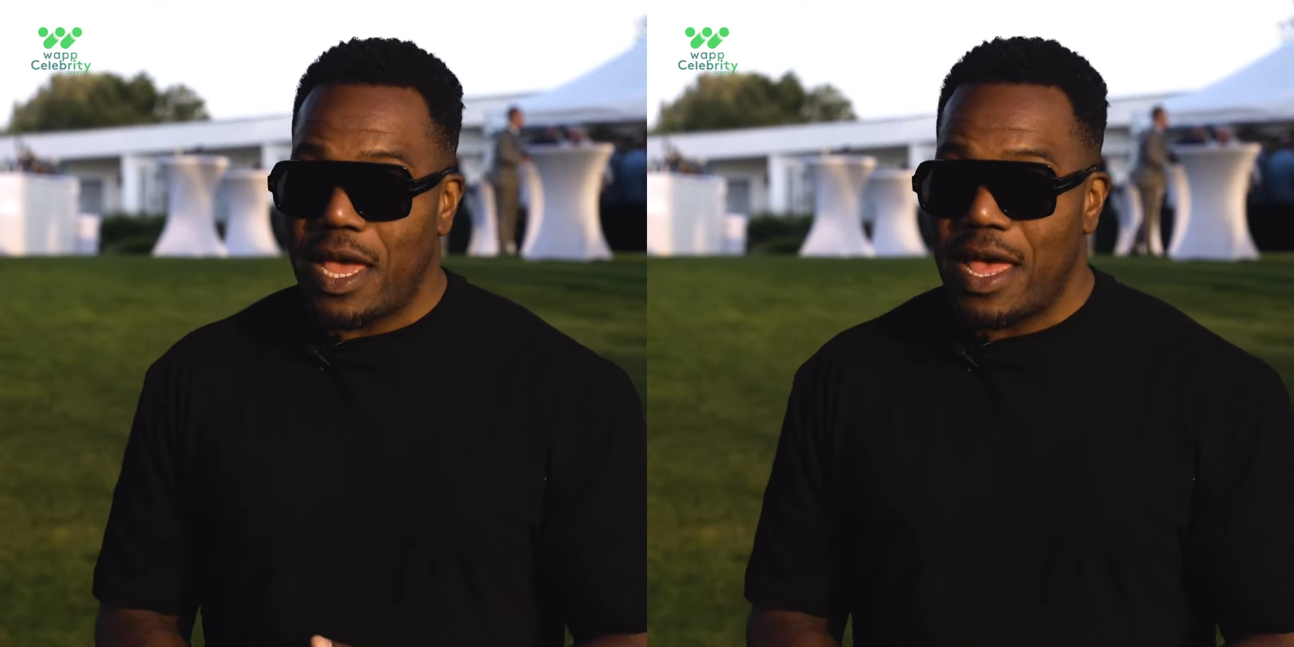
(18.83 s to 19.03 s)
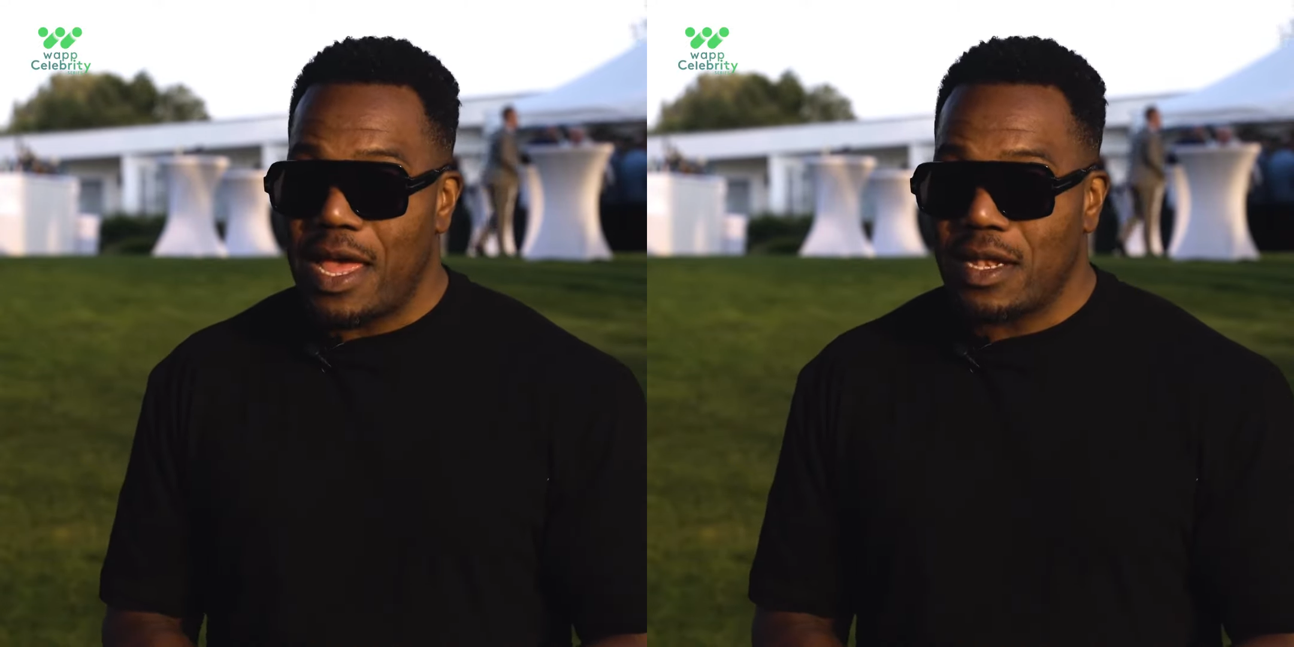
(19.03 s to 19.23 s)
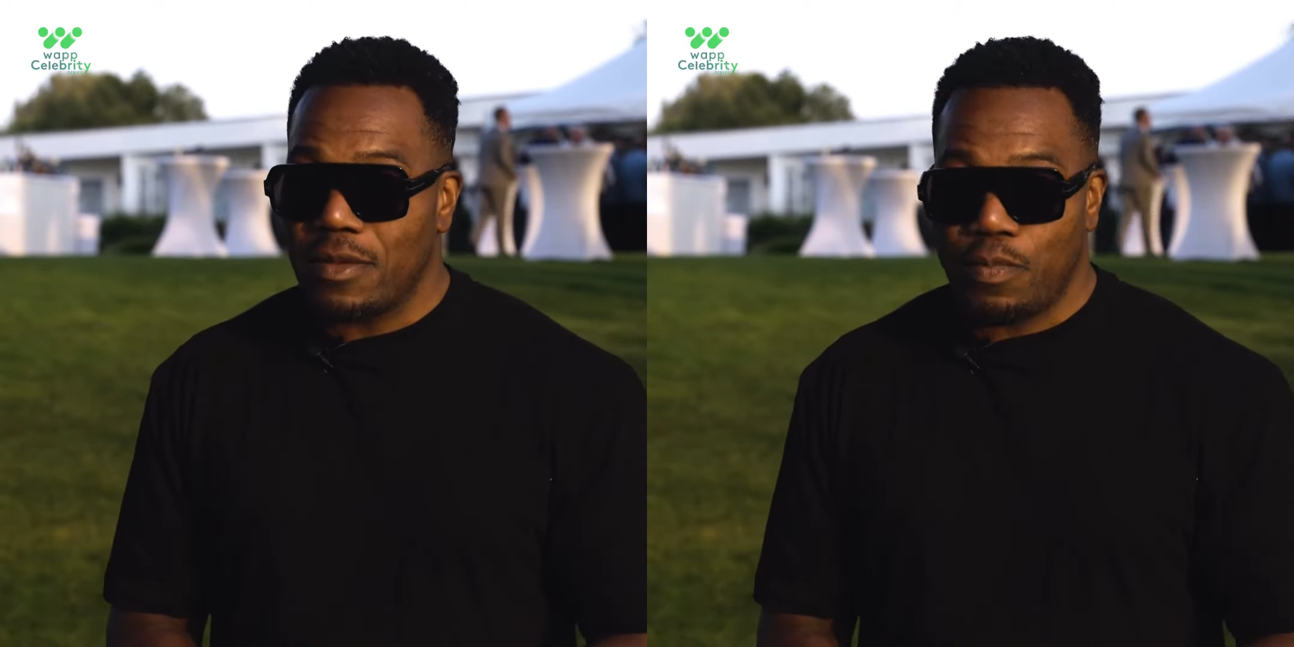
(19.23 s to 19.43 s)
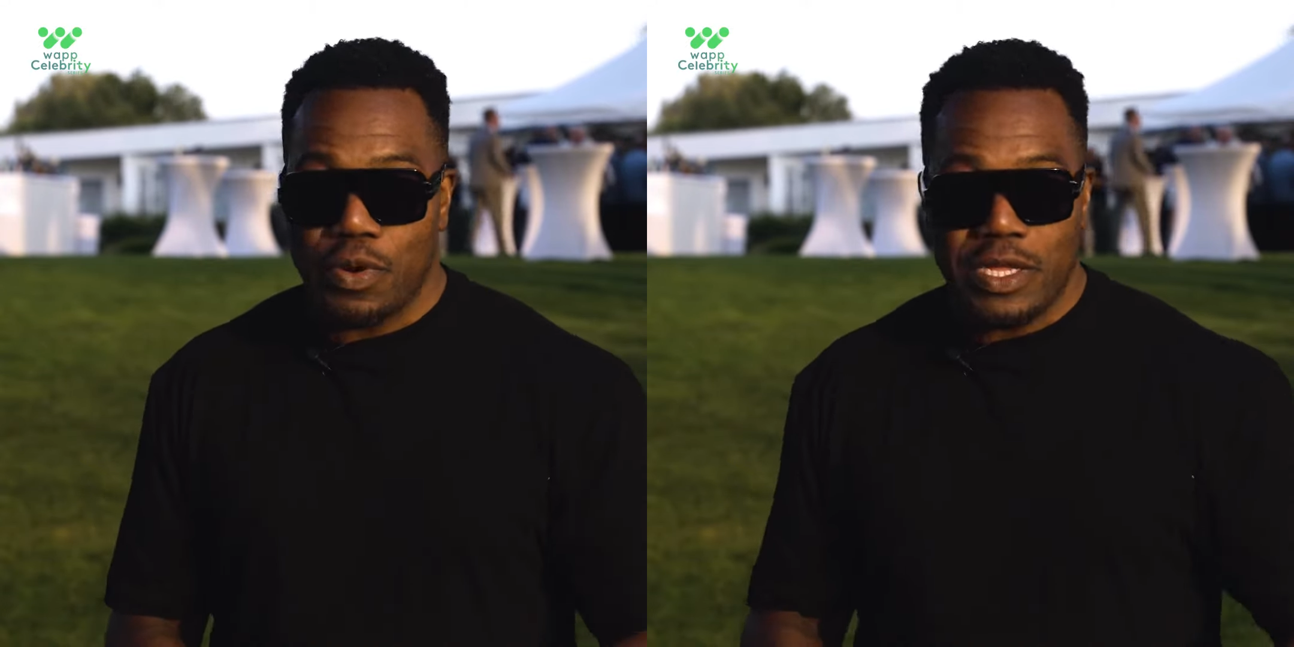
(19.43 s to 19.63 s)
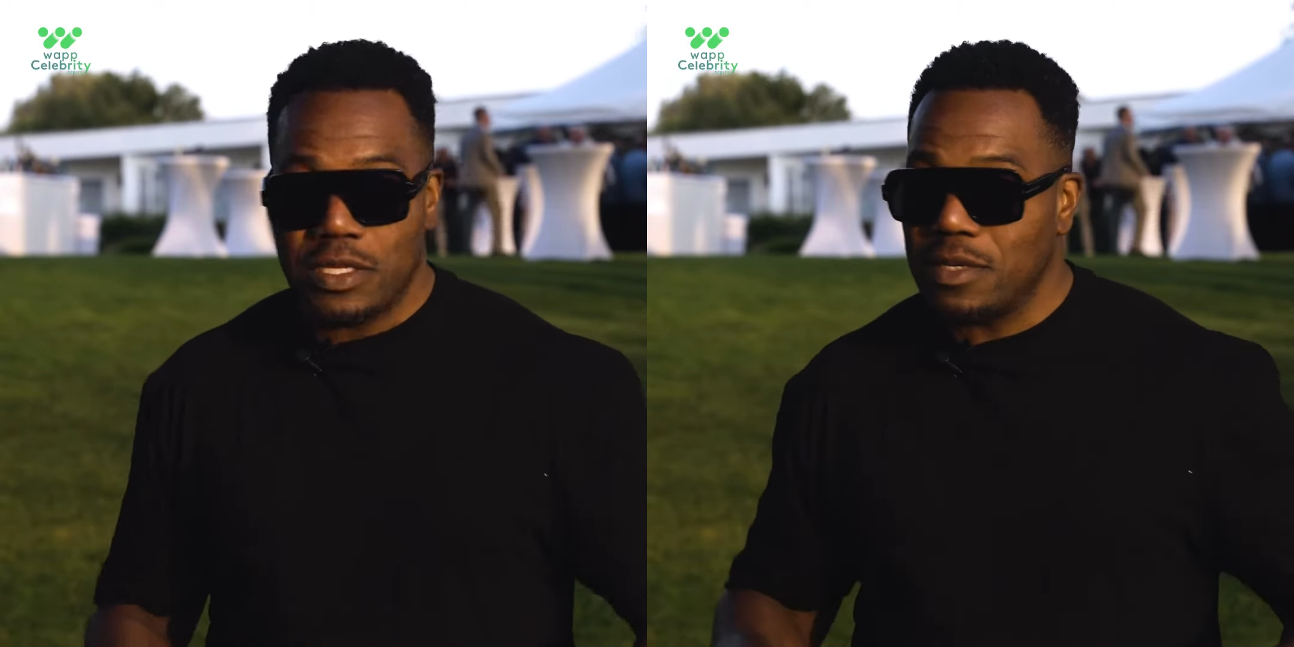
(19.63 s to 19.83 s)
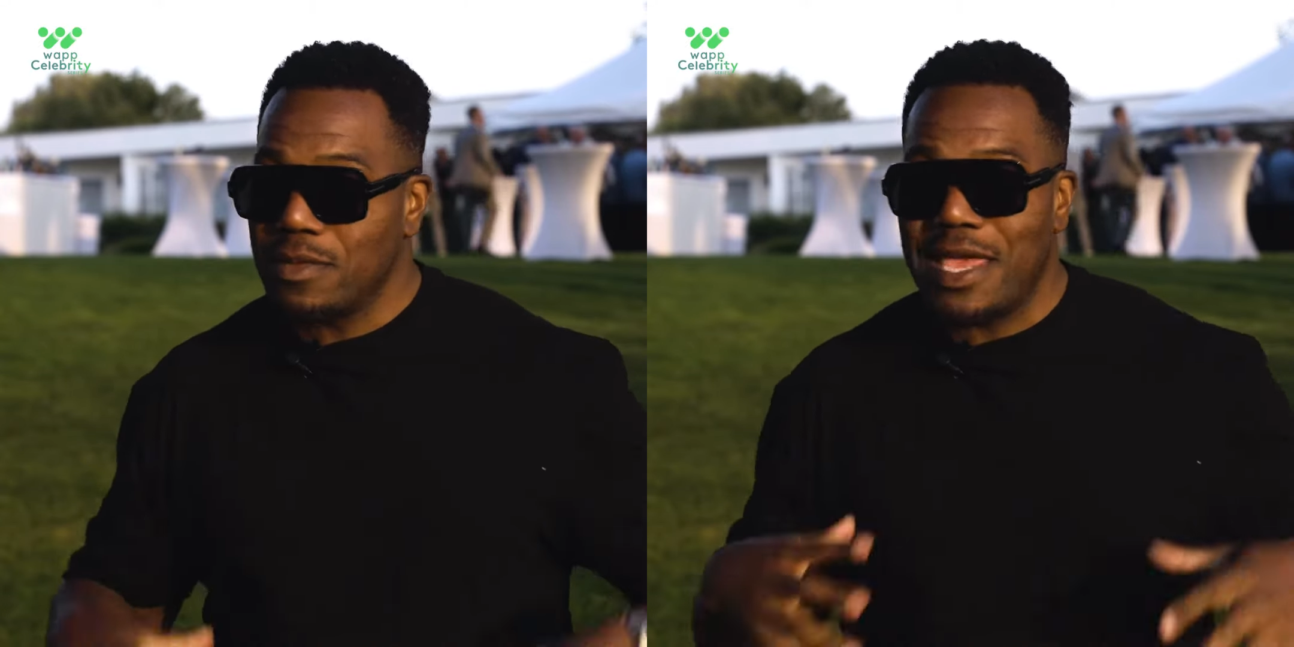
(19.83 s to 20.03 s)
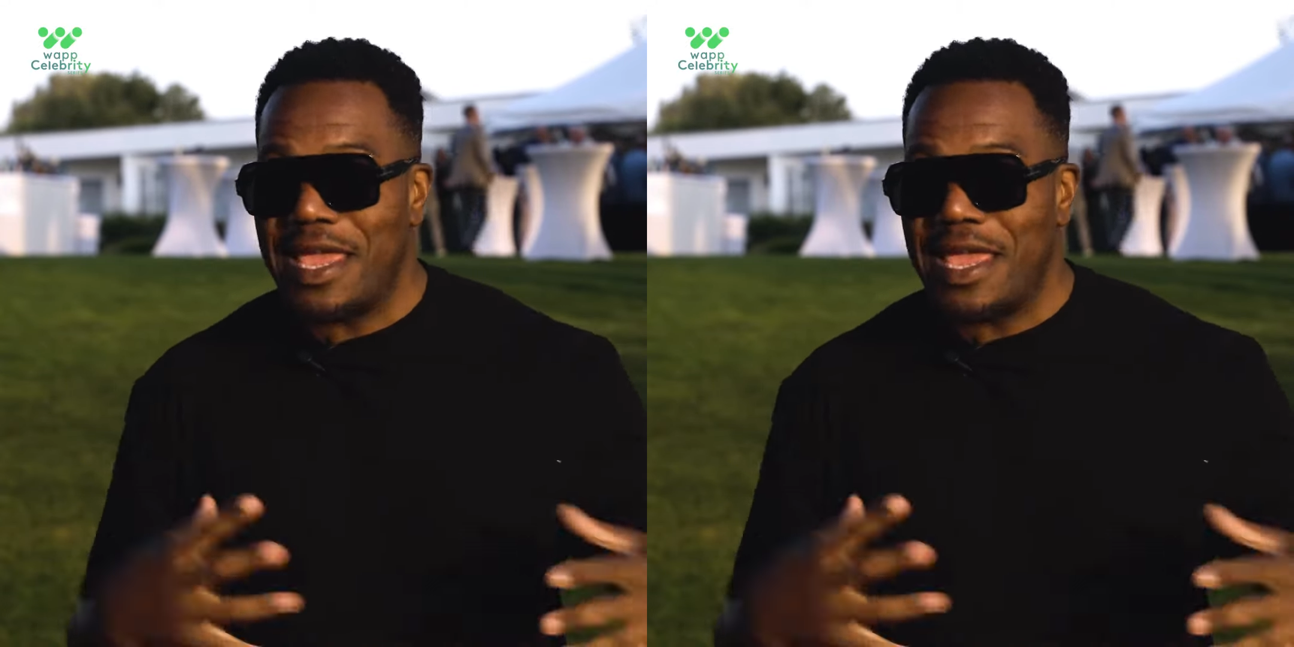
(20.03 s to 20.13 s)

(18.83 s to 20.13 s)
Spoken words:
and putting some